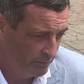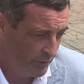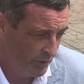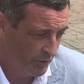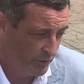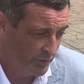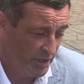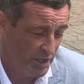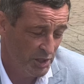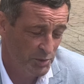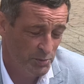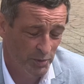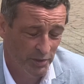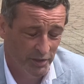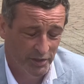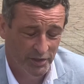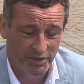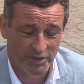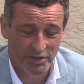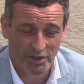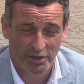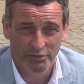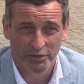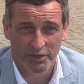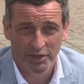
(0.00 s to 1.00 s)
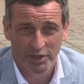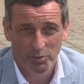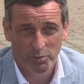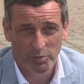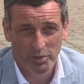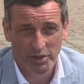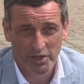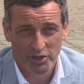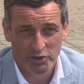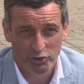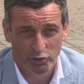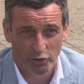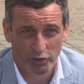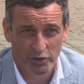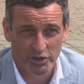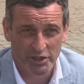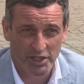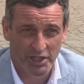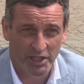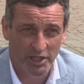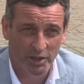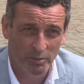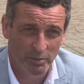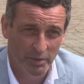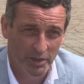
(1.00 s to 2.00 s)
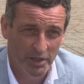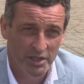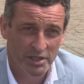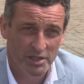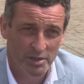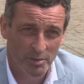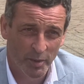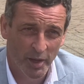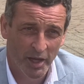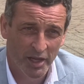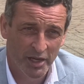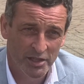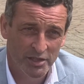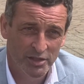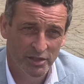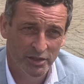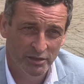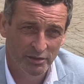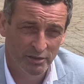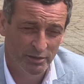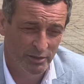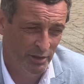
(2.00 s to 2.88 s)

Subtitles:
desperately driven to be as good as I can be as a manager.